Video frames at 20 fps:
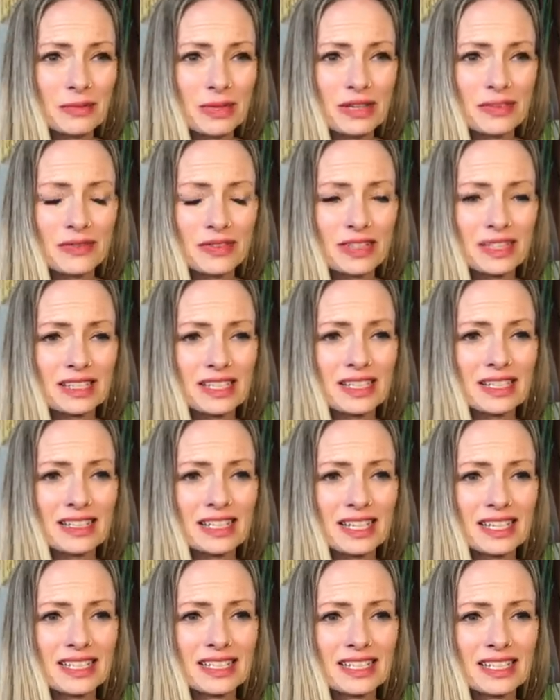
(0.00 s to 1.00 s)
my feeling
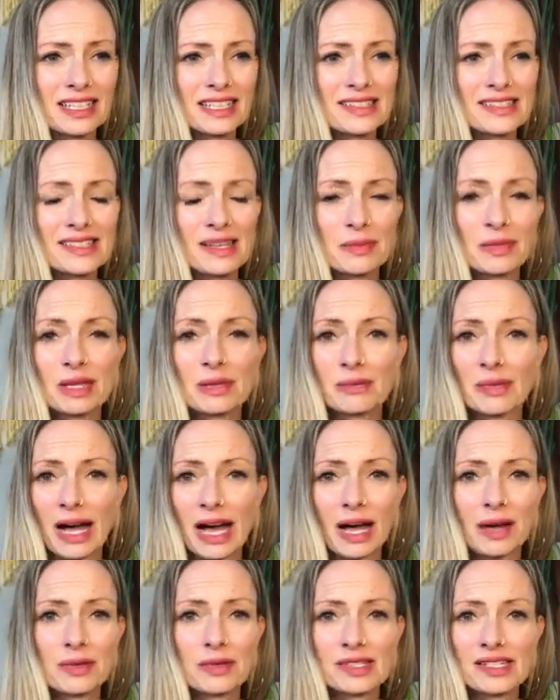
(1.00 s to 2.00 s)
that something
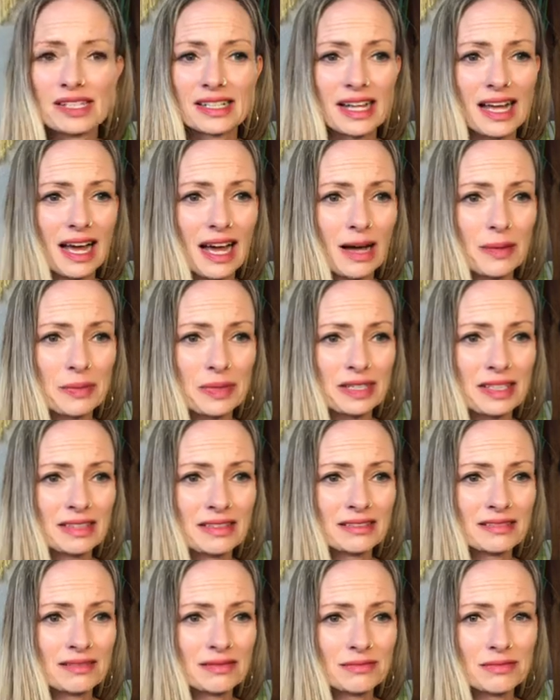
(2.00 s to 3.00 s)
bad was going to
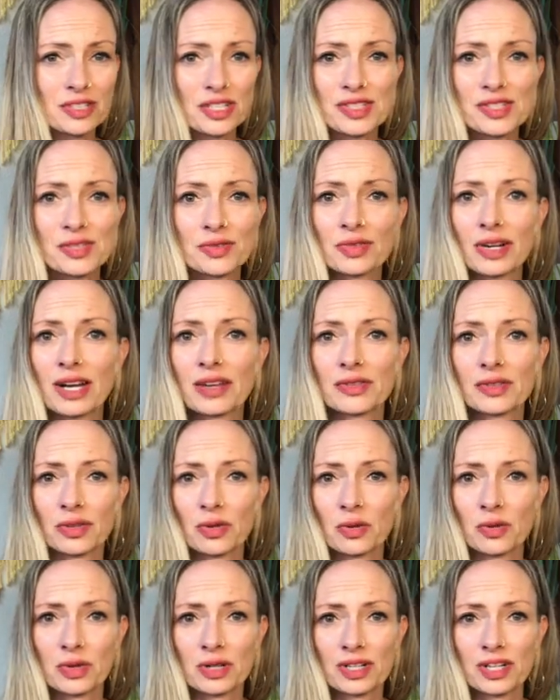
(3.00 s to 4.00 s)
happen just around the
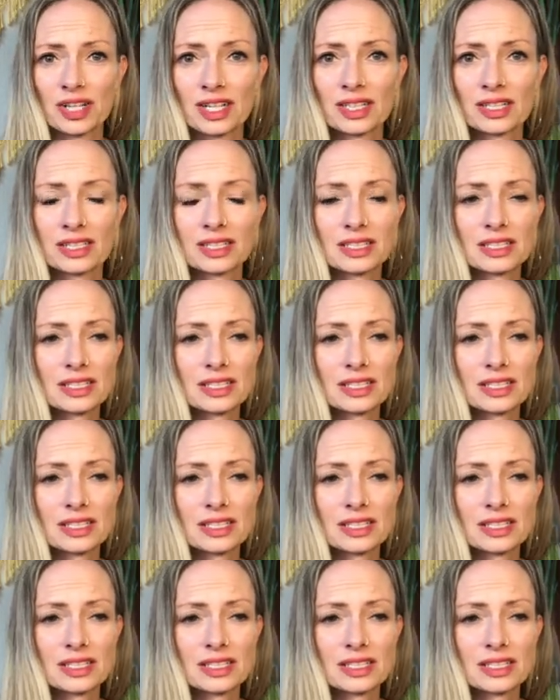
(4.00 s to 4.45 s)
corner.